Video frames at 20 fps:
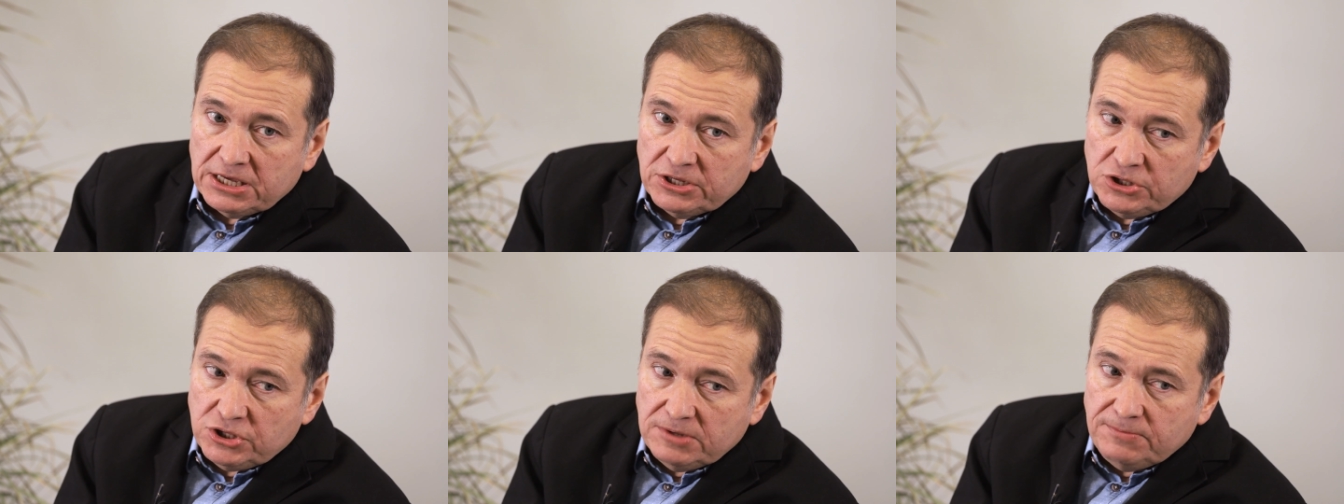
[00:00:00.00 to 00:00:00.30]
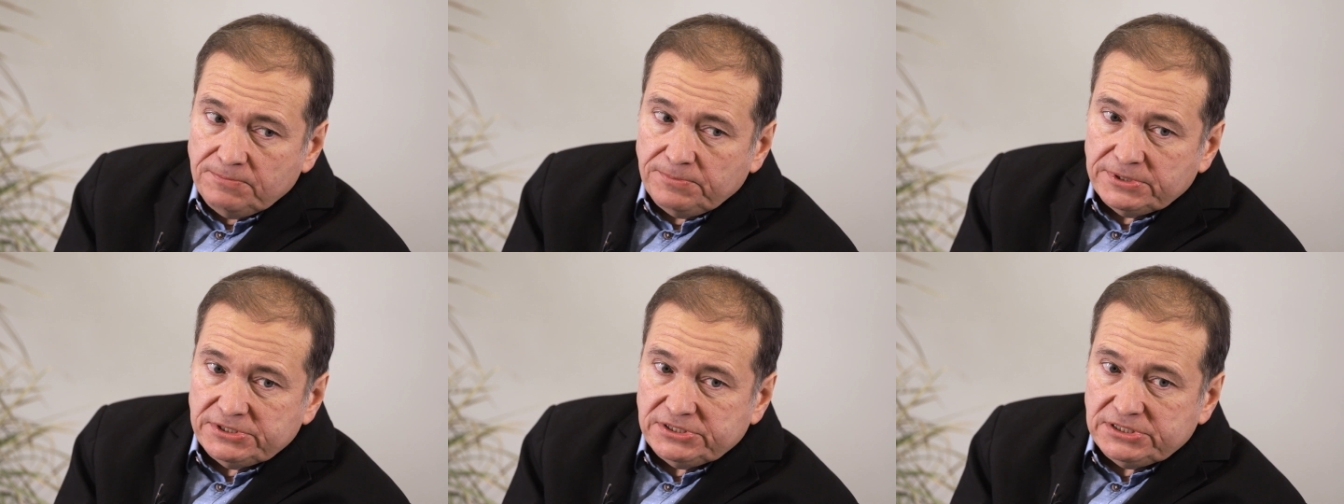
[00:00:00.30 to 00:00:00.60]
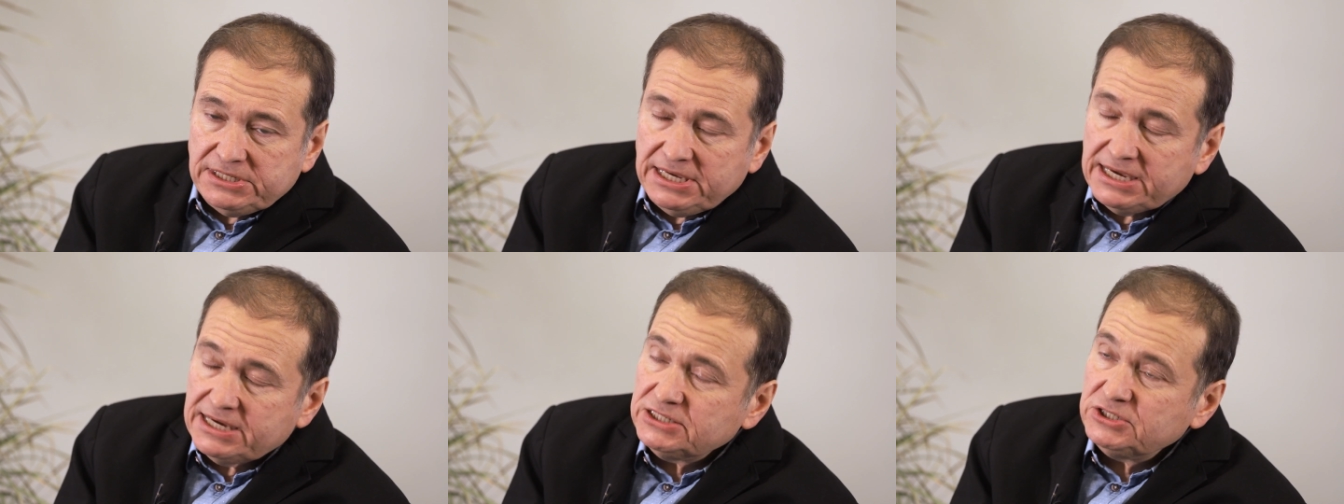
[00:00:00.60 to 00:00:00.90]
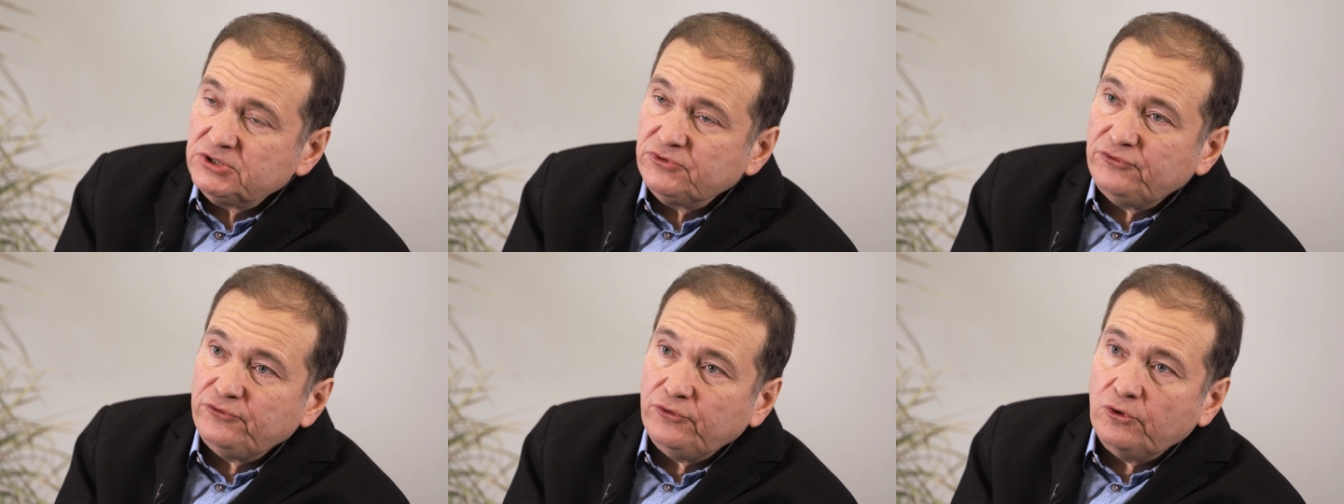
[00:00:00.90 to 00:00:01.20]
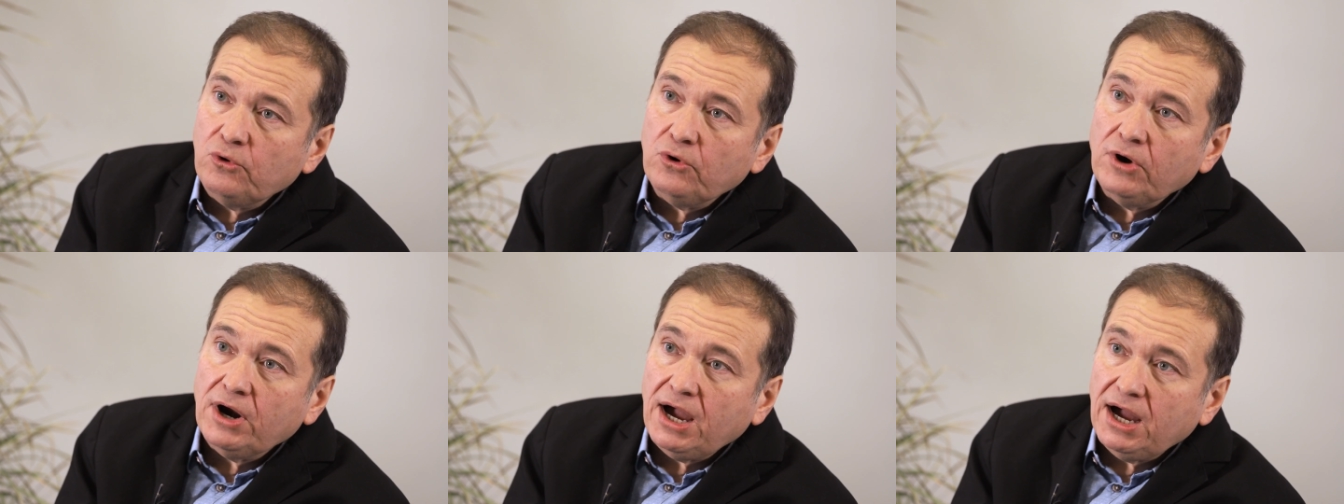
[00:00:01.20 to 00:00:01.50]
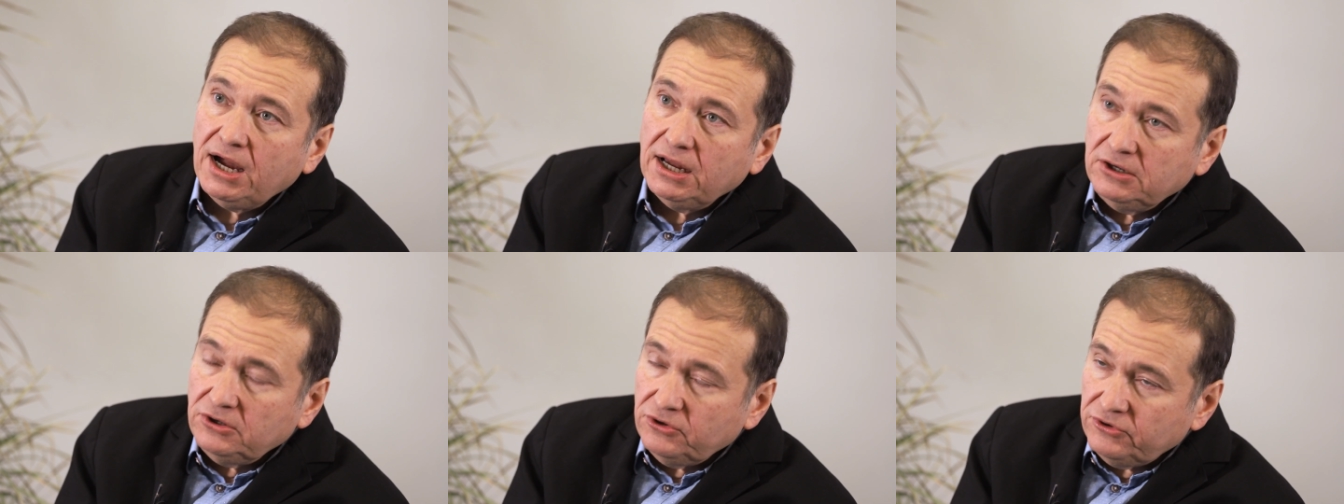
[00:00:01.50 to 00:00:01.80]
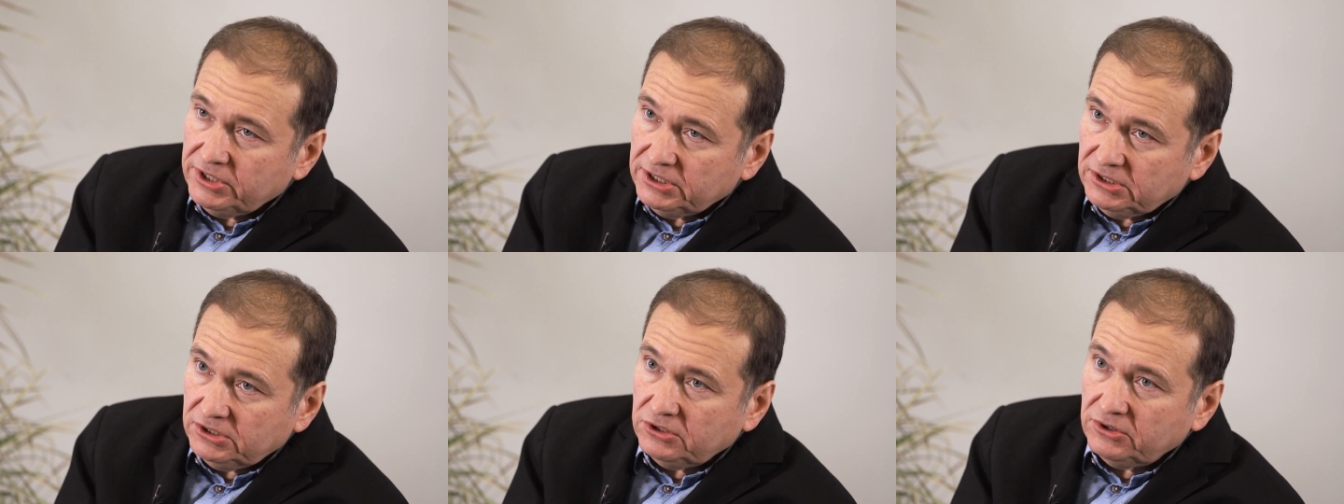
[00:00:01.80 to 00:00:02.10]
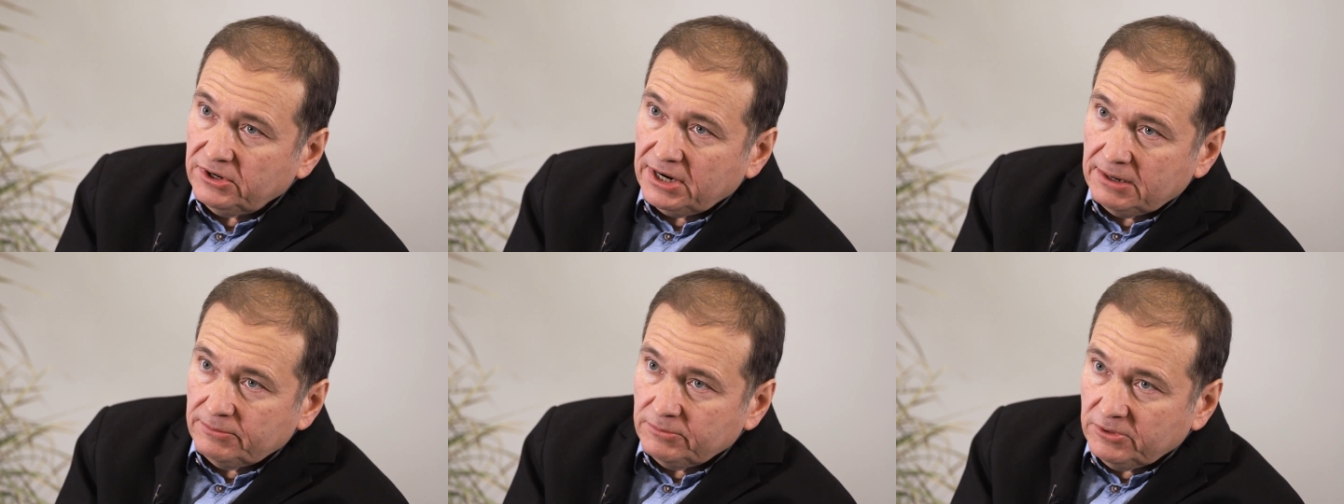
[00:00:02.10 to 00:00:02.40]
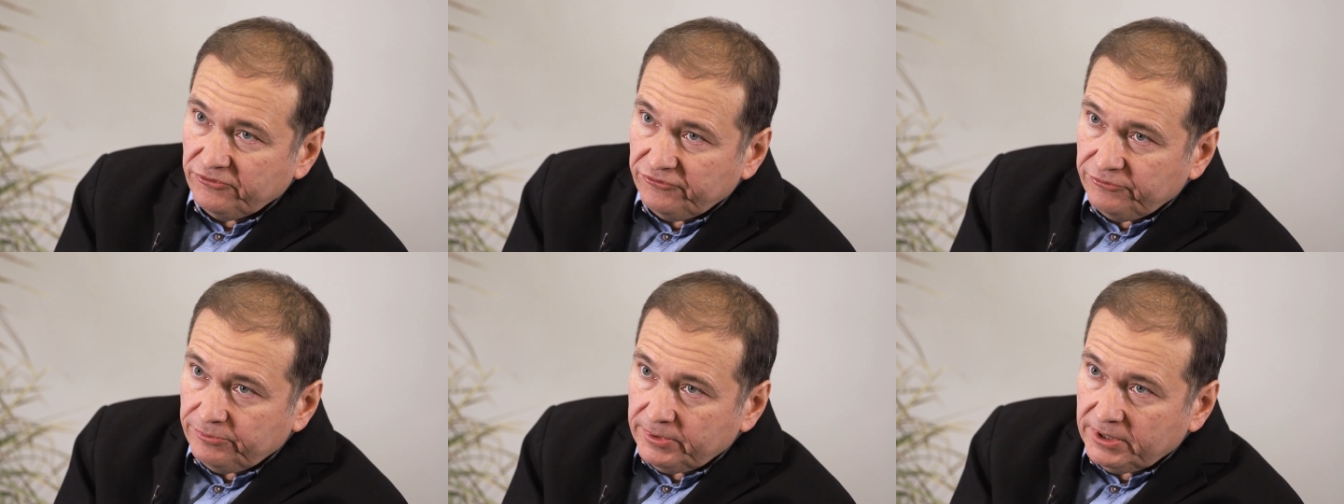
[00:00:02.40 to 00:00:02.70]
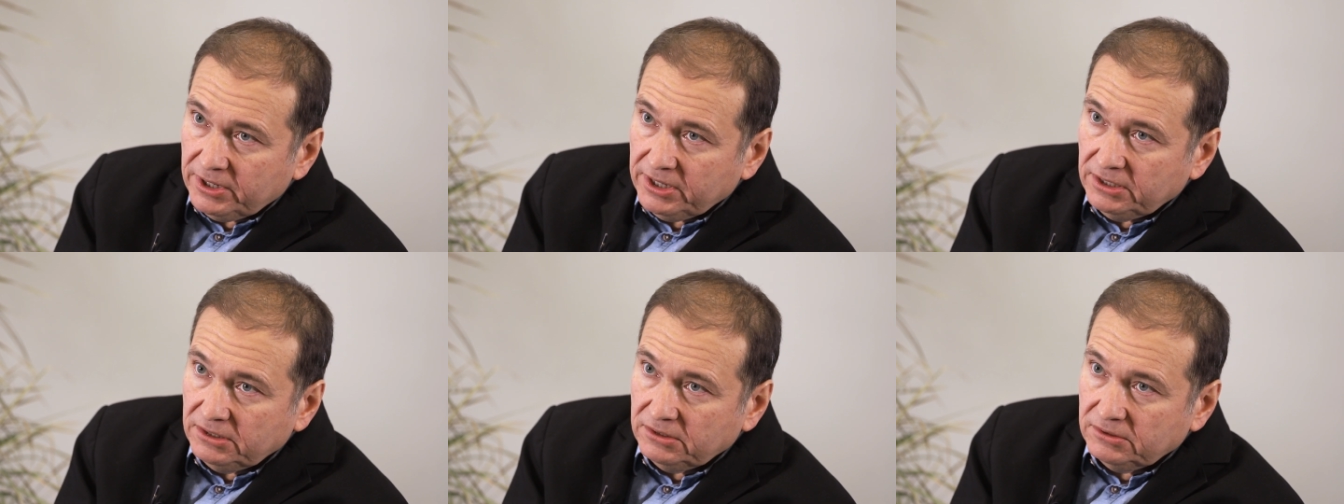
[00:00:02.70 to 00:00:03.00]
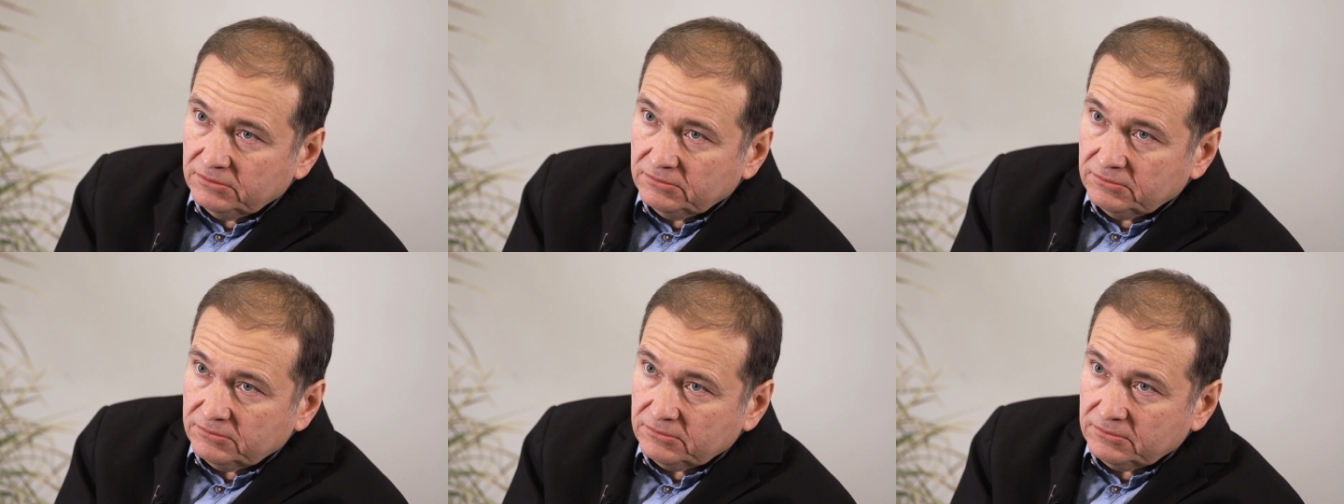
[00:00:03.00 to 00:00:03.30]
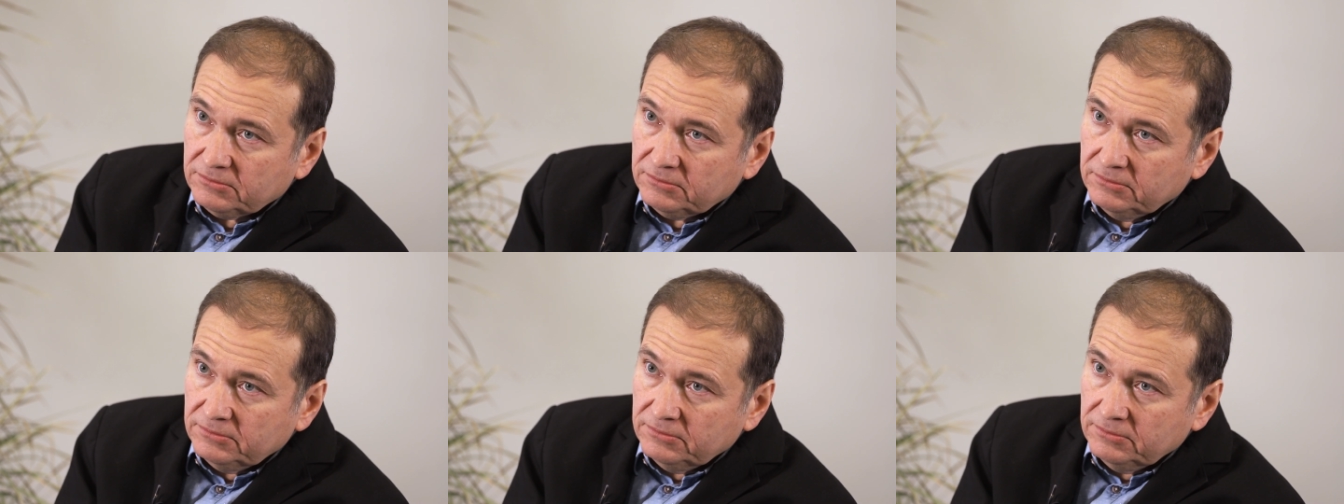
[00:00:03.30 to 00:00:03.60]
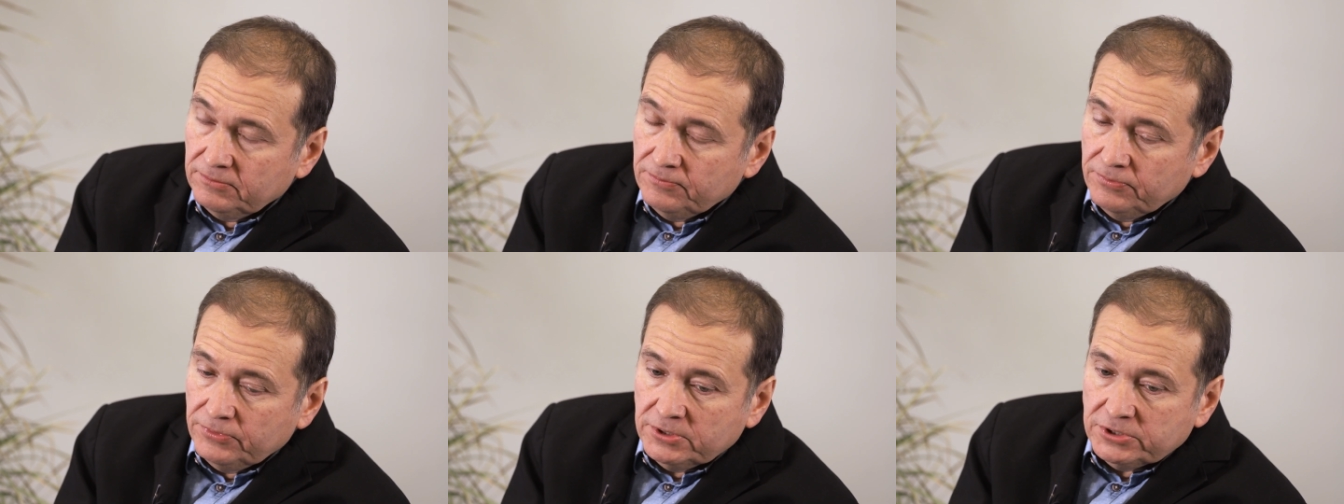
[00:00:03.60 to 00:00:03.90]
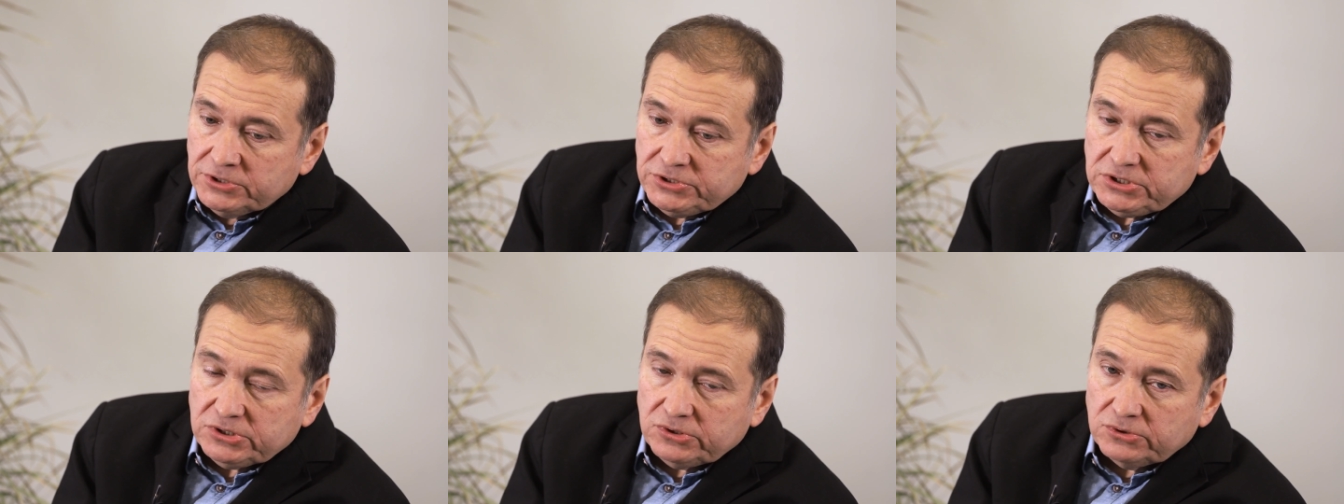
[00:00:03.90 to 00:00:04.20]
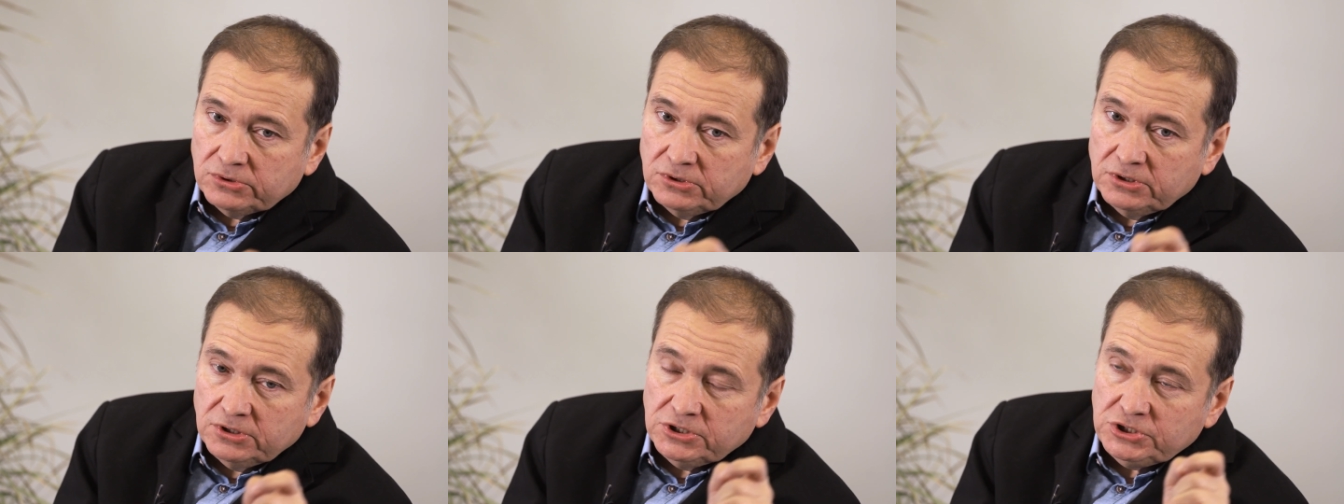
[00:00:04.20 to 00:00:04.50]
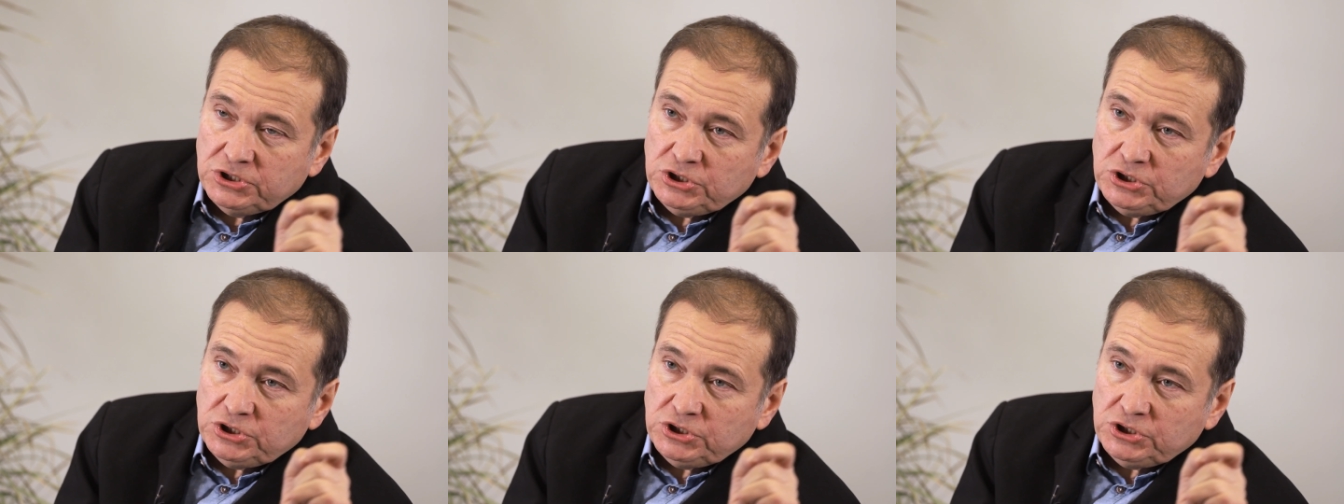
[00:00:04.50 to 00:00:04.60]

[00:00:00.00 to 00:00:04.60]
a chimpanzee has 400 gram of brain. So